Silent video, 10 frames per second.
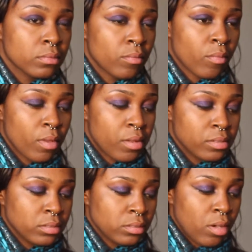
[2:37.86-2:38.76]
So I've
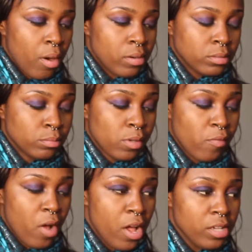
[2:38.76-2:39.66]
lightly lined her
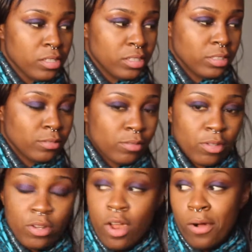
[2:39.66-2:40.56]
eyes and cleaned
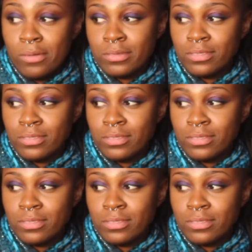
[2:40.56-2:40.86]
it up.